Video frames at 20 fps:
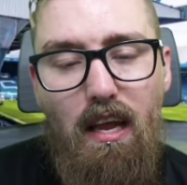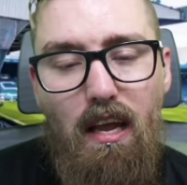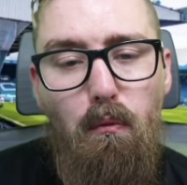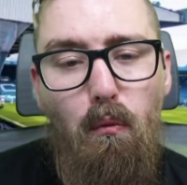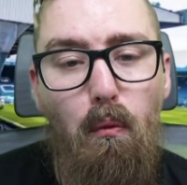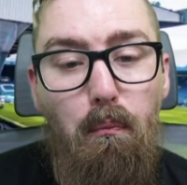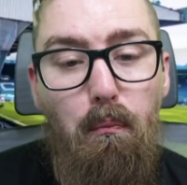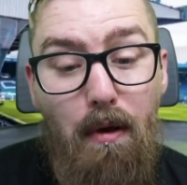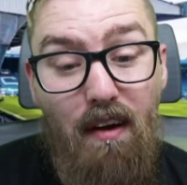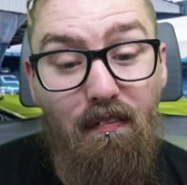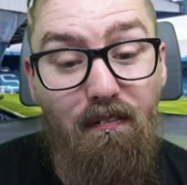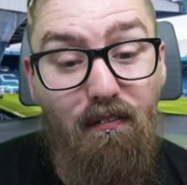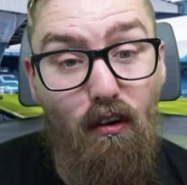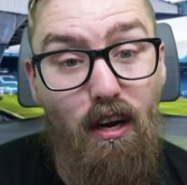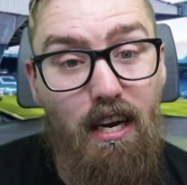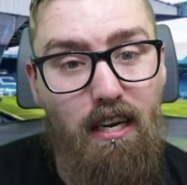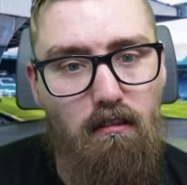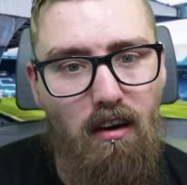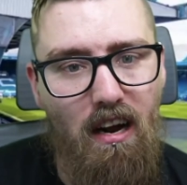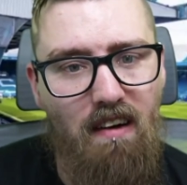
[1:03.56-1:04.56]
will be a
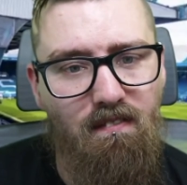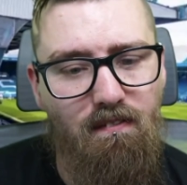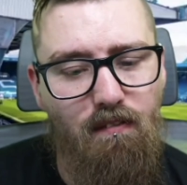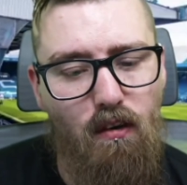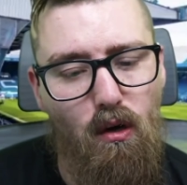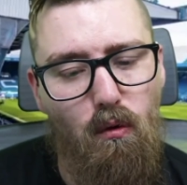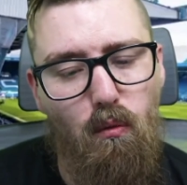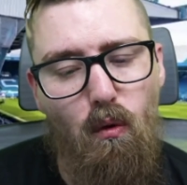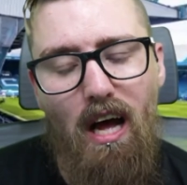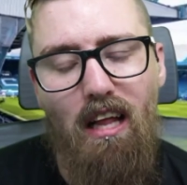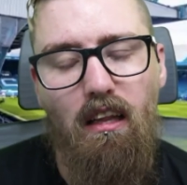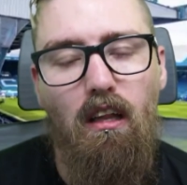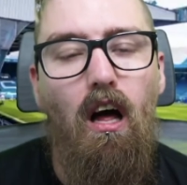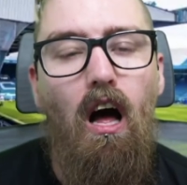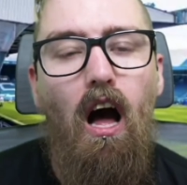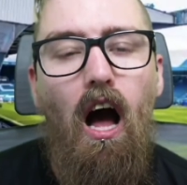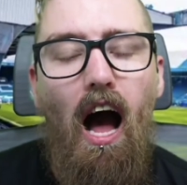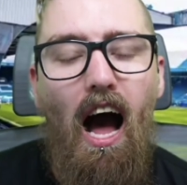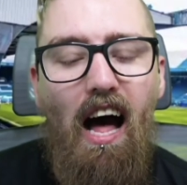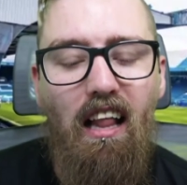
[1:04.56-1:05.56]
free transfer as well.
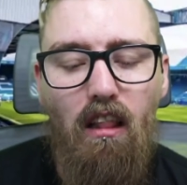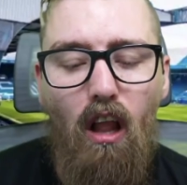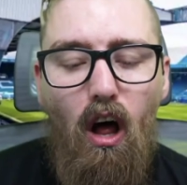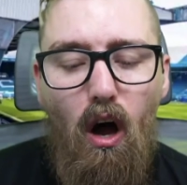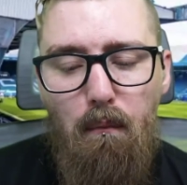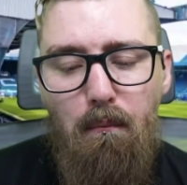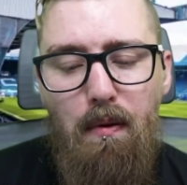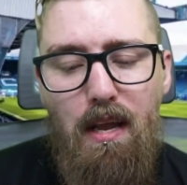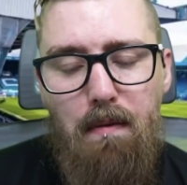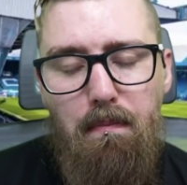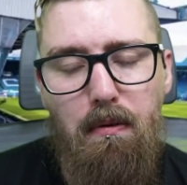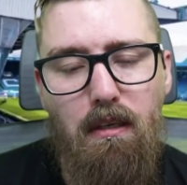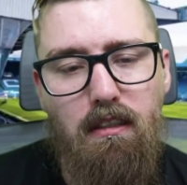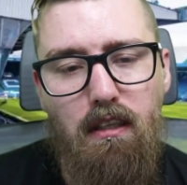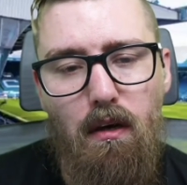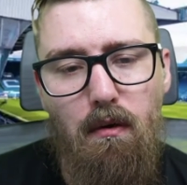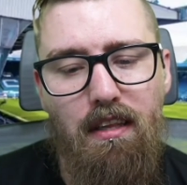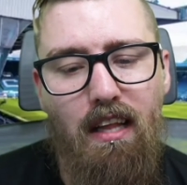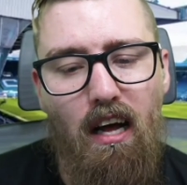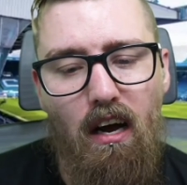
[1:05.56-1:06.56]
A lot of people are
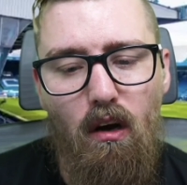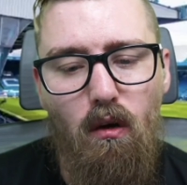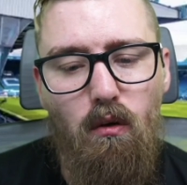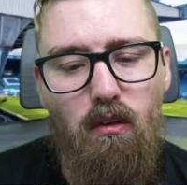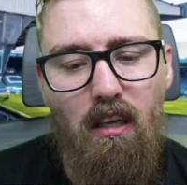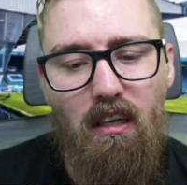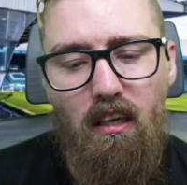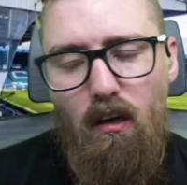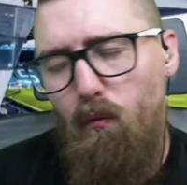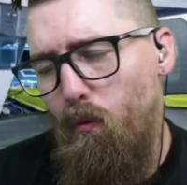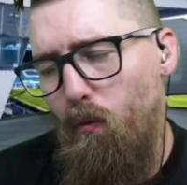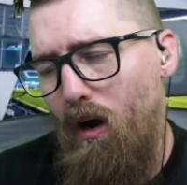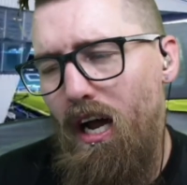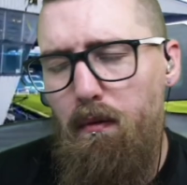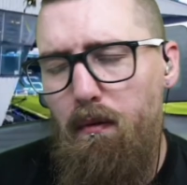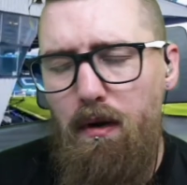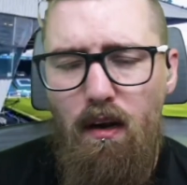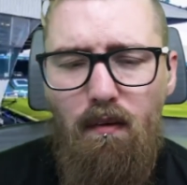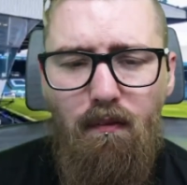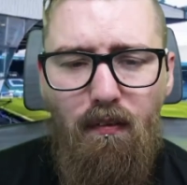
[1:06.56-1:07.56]
doing that whole thing. Why
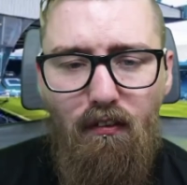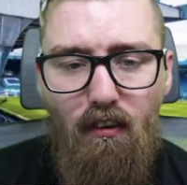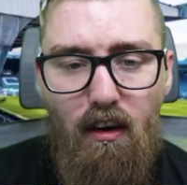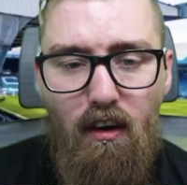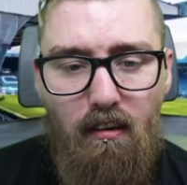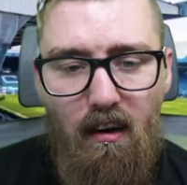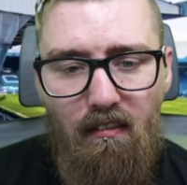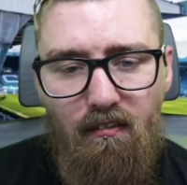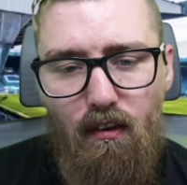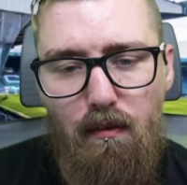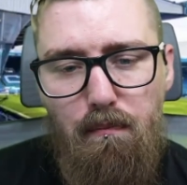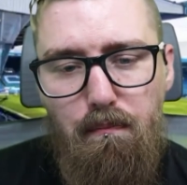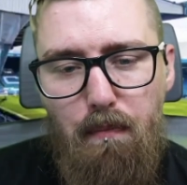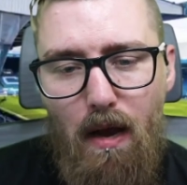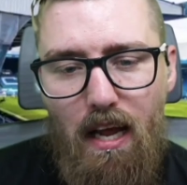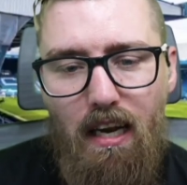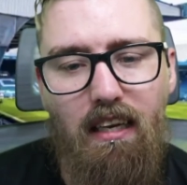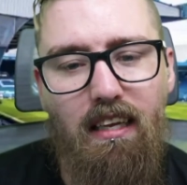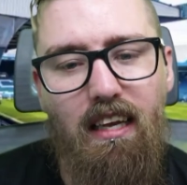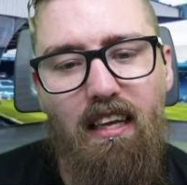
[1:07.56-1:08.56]
are we going for free transfer?
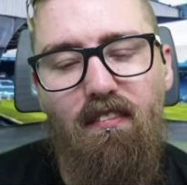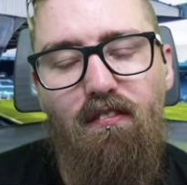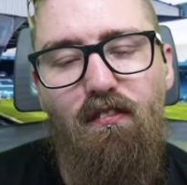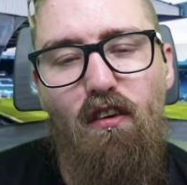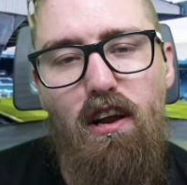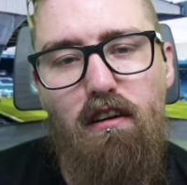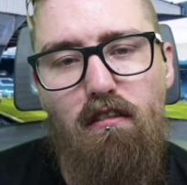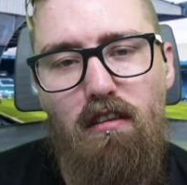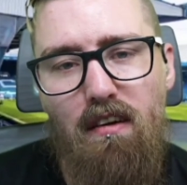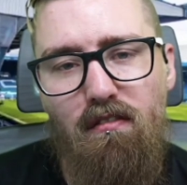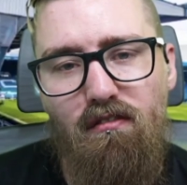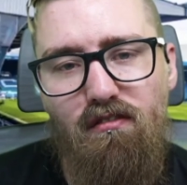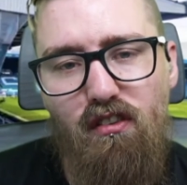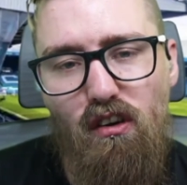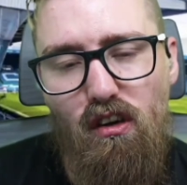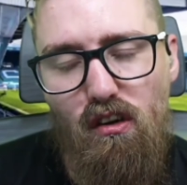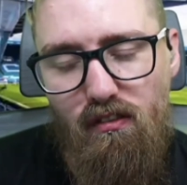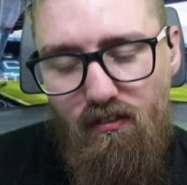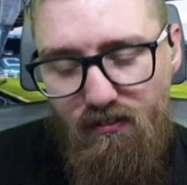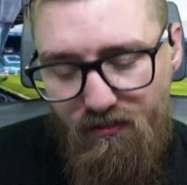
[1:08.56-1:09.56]
Better get the free
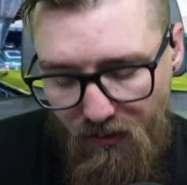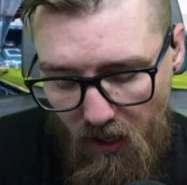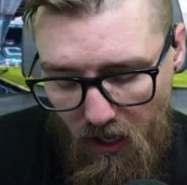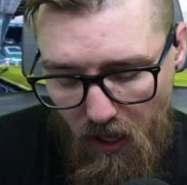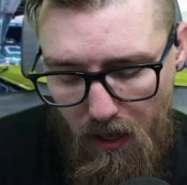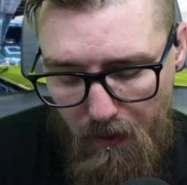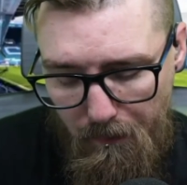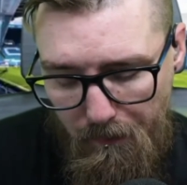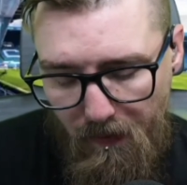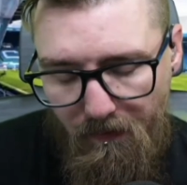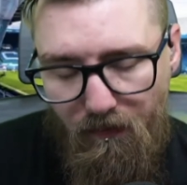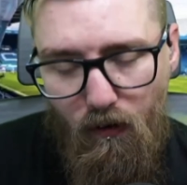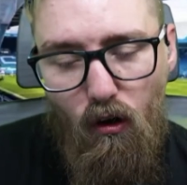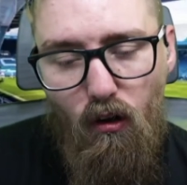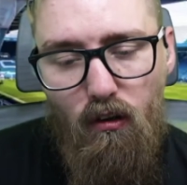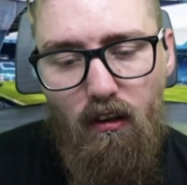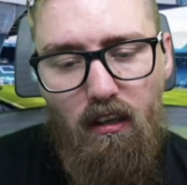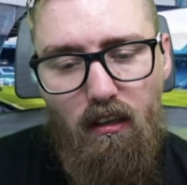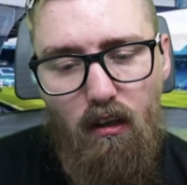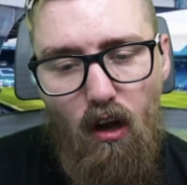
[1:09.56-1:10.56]
transfer first before
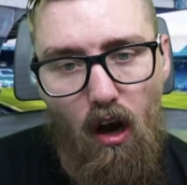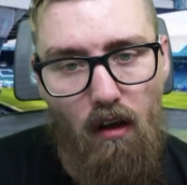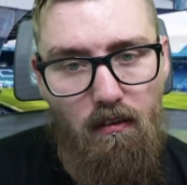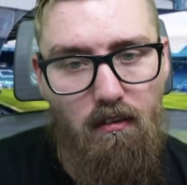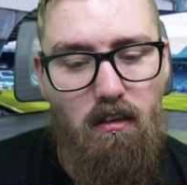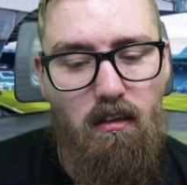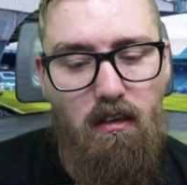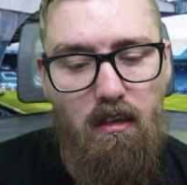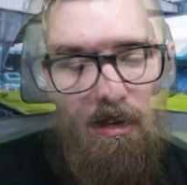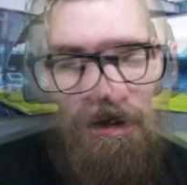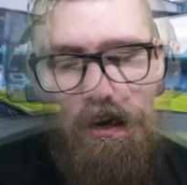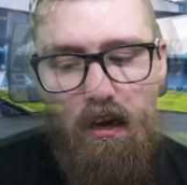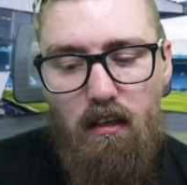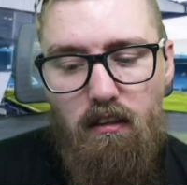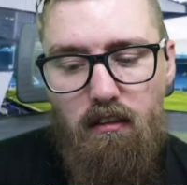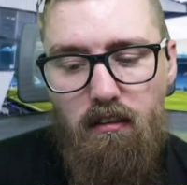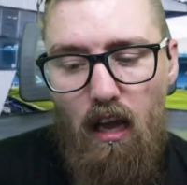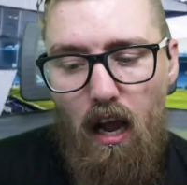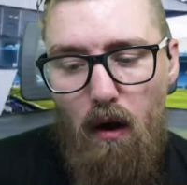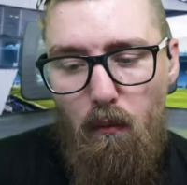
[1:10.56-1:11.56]
they're gone.
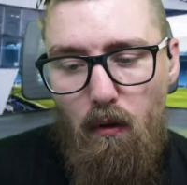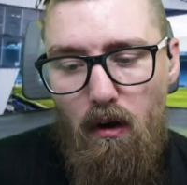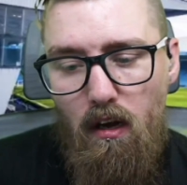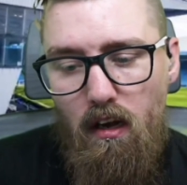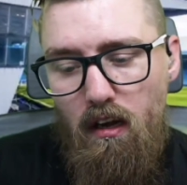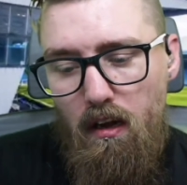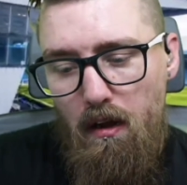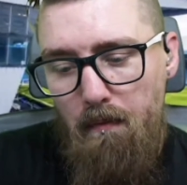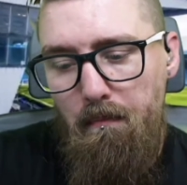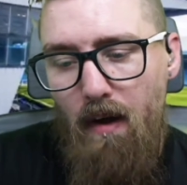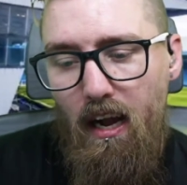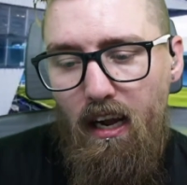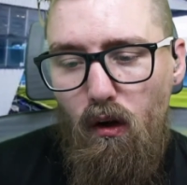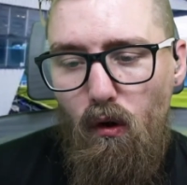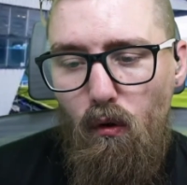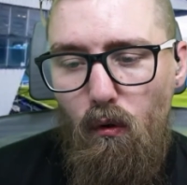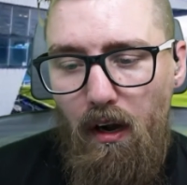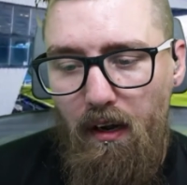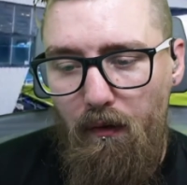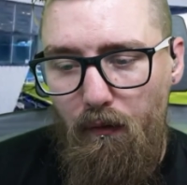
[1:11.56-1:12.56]
So,
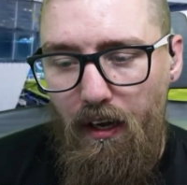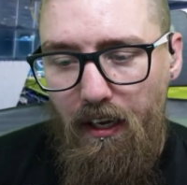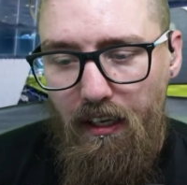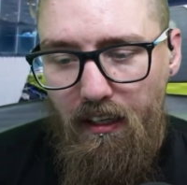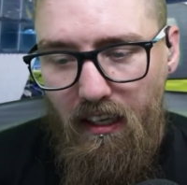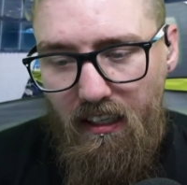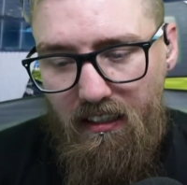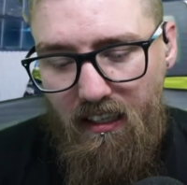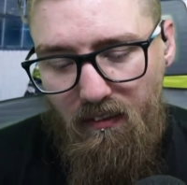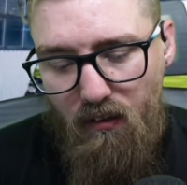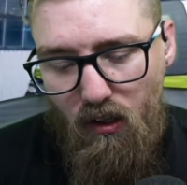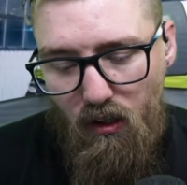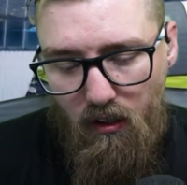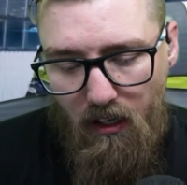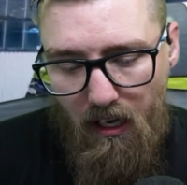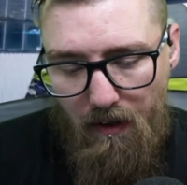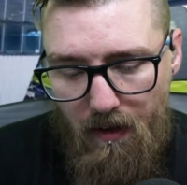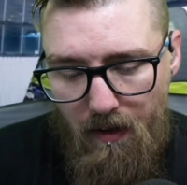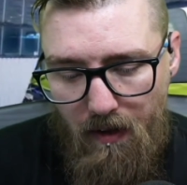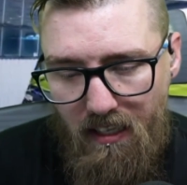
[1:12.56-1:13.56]
Michael Ihiekwe, let's have a look
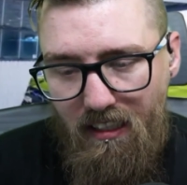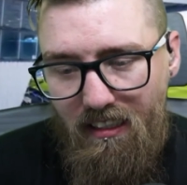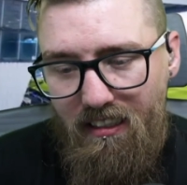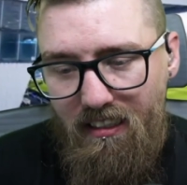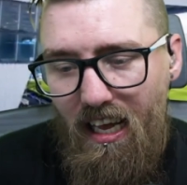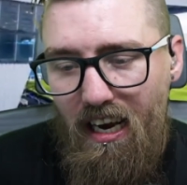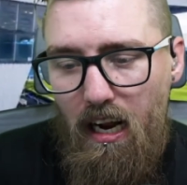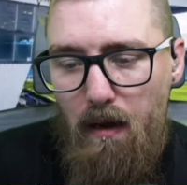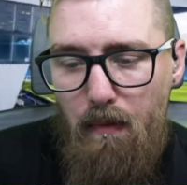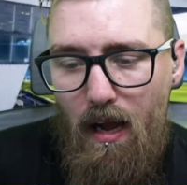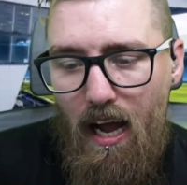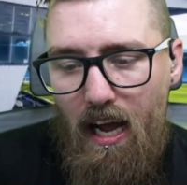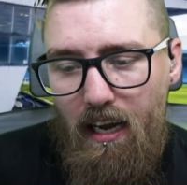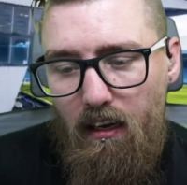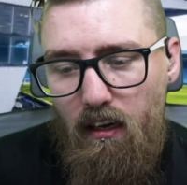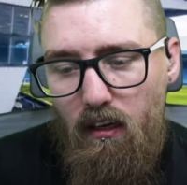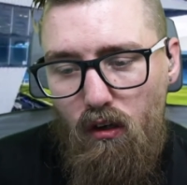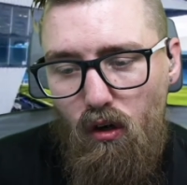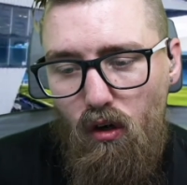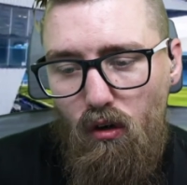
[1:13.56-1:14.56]
at him. He's a centre-back,
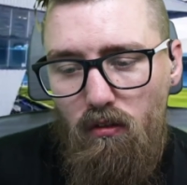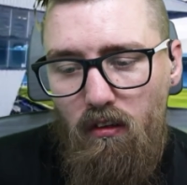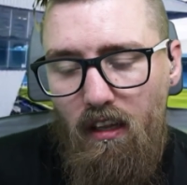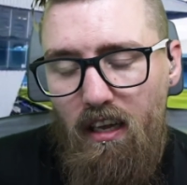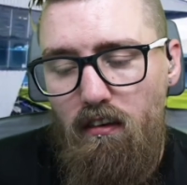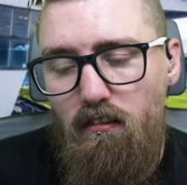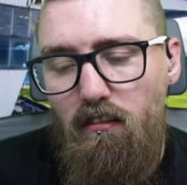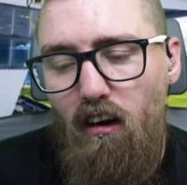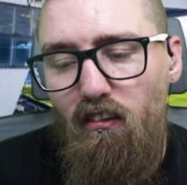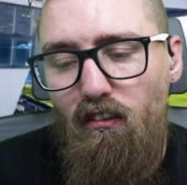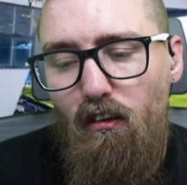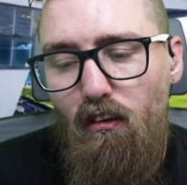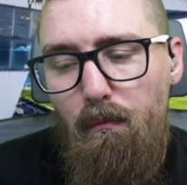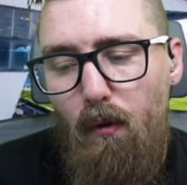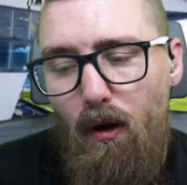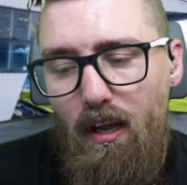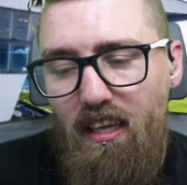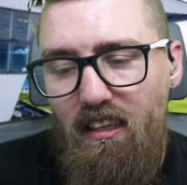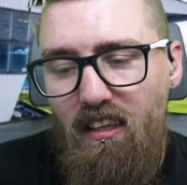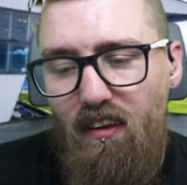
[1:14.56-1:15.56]
currently at Rotherham,
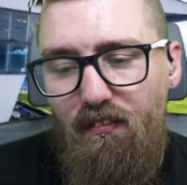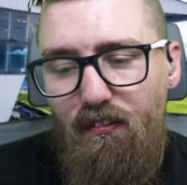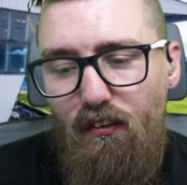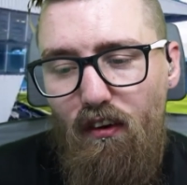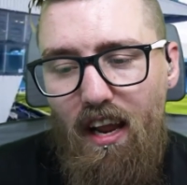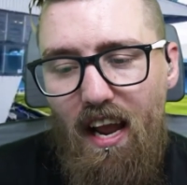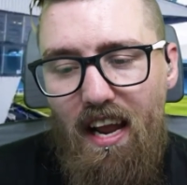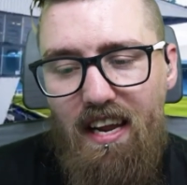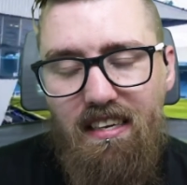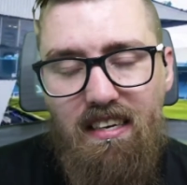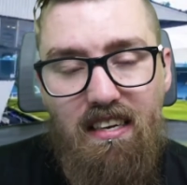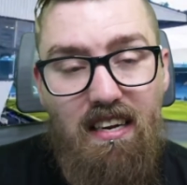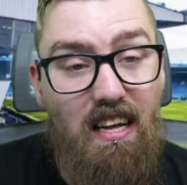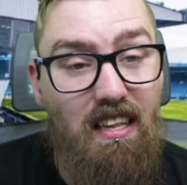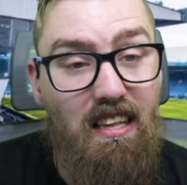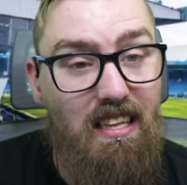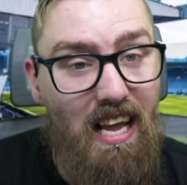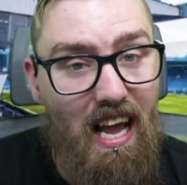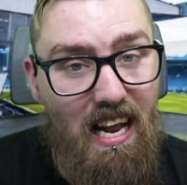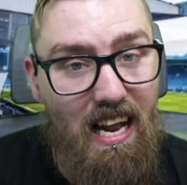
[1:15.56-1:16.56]
but he's a free agent at
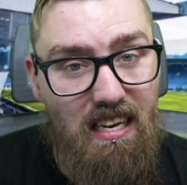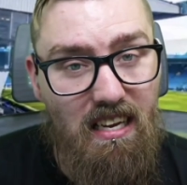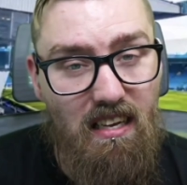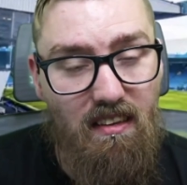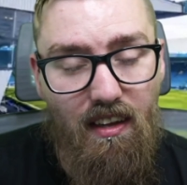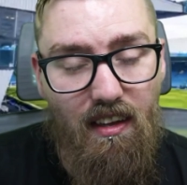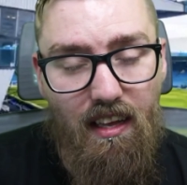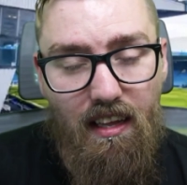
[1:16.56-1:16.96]
the end of